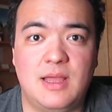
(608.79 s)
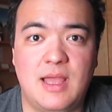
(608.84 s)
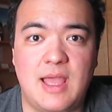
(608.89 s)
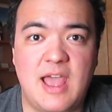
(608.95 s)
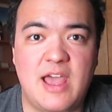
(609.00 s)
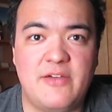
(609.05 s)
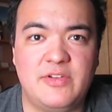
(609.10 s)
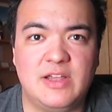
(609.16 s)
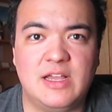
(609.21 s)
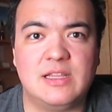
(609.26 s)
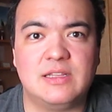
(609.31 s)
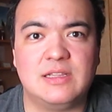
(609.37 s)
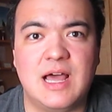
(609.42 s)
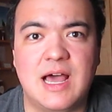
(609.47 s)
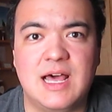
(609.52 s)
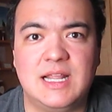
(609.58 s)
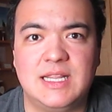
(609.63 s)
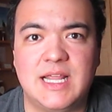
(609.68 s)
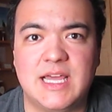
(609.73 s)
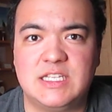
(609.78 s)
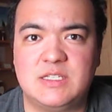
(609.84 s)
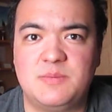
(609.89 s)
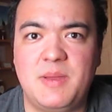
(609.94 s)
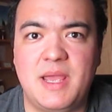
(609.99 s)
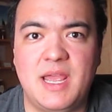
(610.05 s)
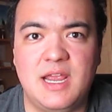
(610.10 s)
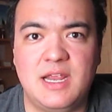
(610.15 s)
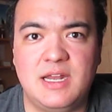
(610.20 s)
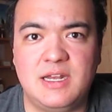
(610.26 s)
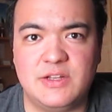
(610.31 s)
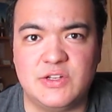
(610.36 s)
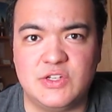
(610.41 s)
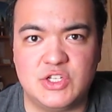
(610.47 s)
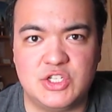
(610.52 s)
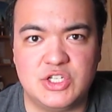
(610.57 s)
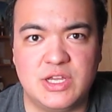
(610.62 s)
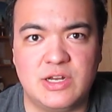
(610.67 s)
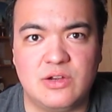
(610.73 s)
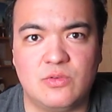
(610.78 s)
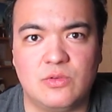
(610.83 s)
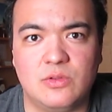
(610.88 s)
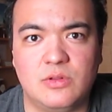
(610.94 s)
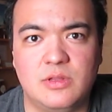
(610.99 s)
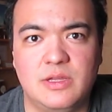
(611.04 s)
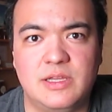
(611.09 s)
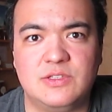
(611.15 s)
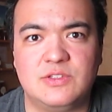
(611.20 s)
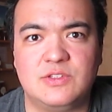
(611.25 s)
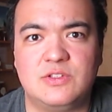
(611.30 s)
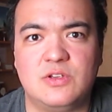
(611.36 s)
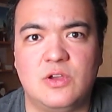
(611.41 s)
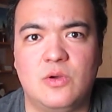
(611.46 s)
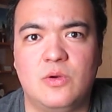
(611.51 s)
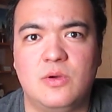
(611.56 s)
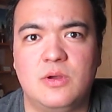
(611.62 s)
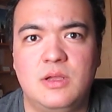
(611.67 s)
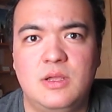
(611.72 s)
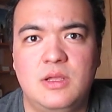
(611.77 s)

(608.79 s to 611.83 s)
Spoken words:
having a lot less pain in general, and so